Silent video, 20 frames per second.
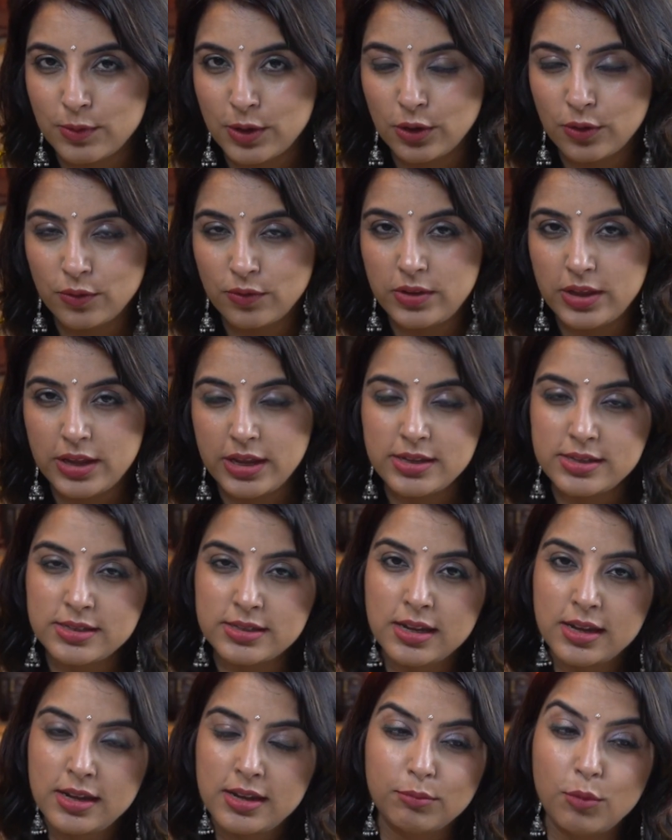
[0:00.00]
one of
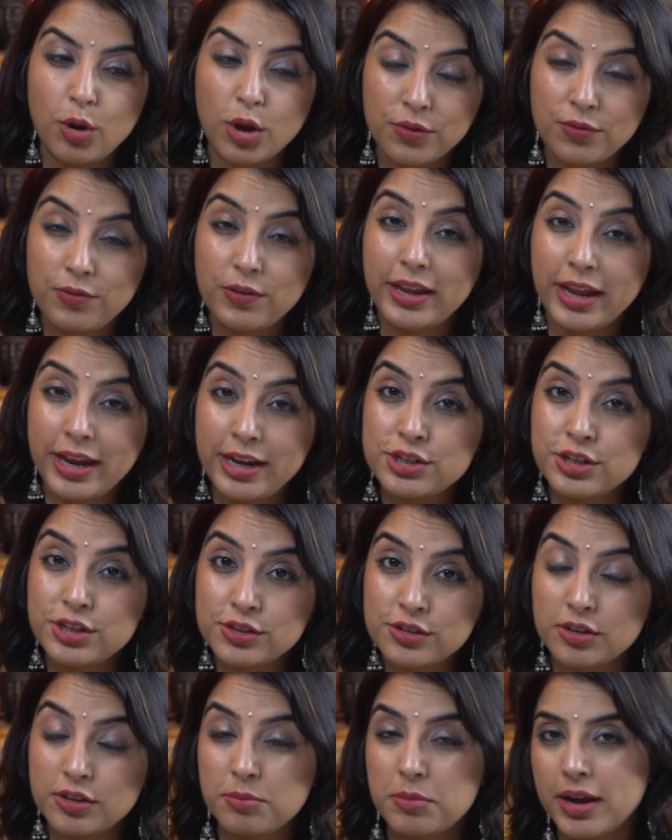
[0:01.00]
these modifications
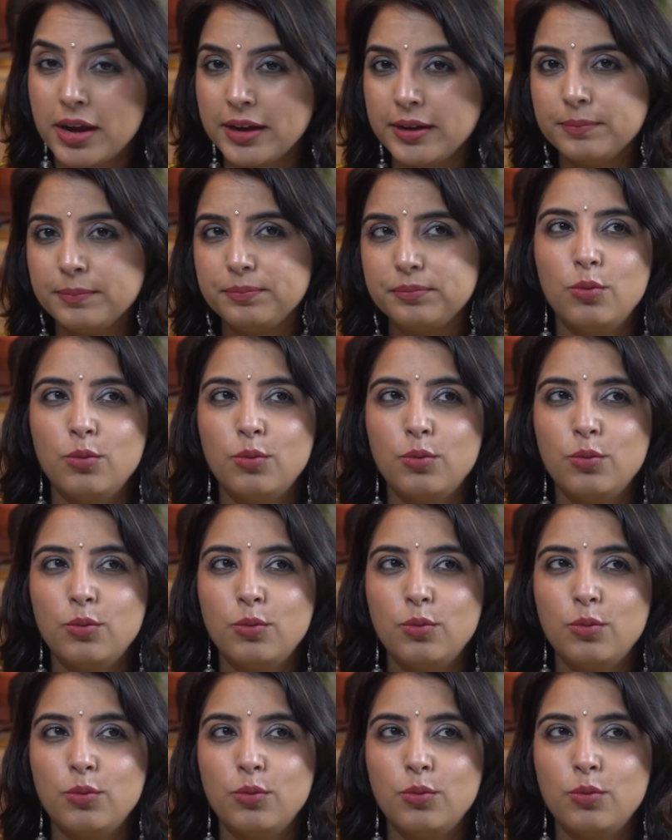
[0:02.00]
of the mind.